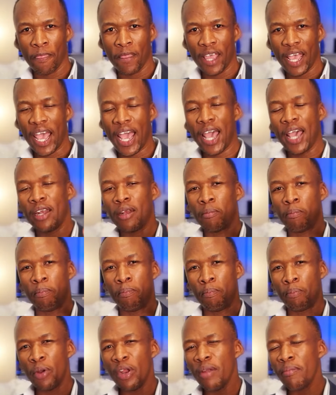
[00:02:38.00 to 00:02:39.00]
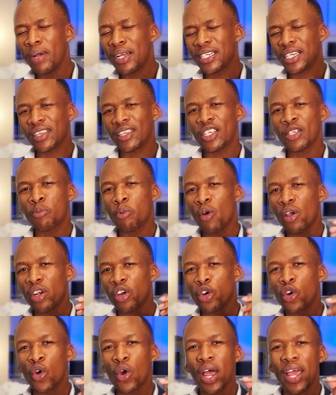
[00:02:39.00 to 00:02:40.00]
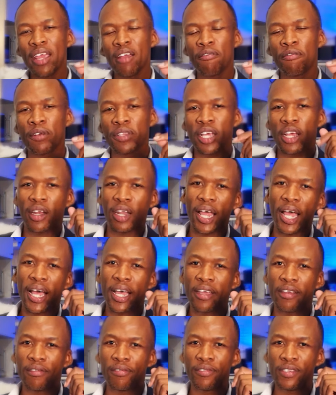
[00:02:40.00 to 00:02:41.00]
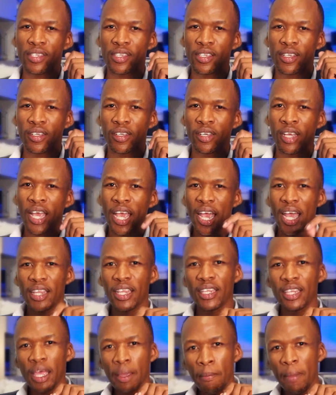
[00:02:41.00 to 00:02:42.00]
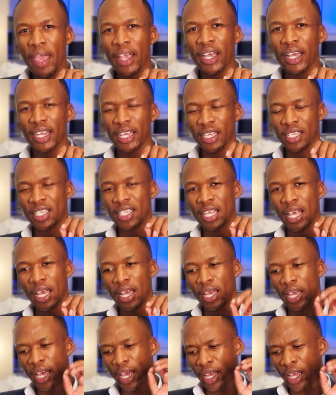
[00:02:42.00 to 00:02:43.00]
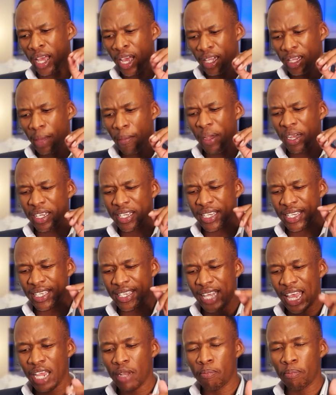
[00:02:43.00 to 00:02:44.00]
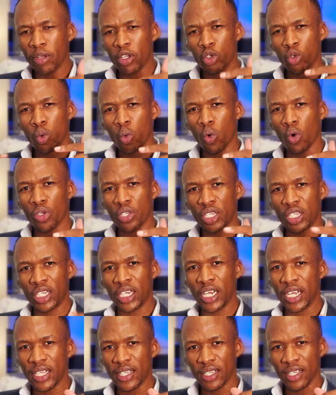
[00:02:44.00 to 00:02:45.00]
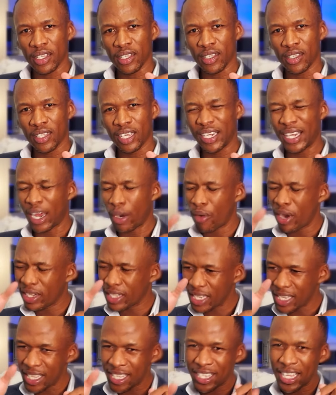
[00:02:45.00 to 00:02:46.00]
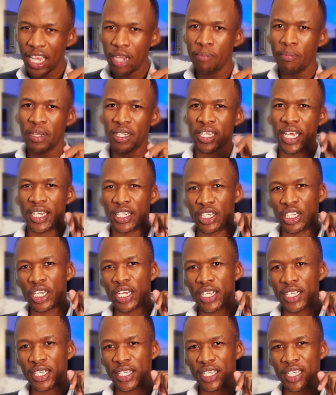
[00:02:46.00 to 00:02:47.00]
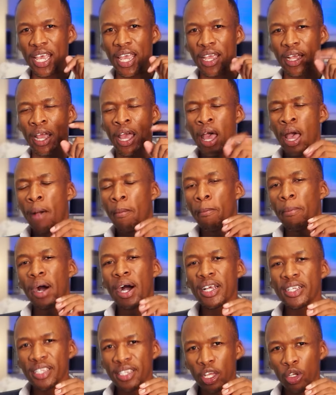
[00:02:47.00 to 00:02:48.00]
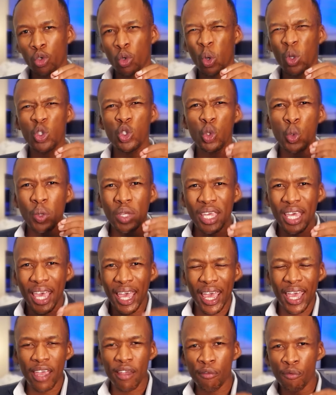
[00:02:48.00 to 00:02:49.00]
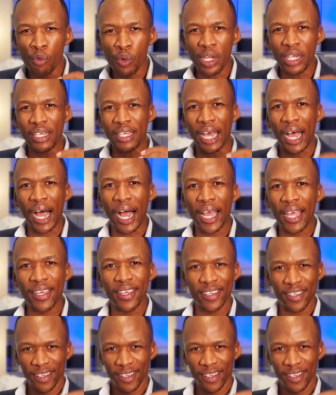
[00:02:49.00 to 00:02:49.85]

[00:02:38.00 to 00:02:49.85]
and pretty much at this point crying for their lives. And then they make a statement towards Jesus. They direct a statement at Jesus saying, "Master, don't you care if we die?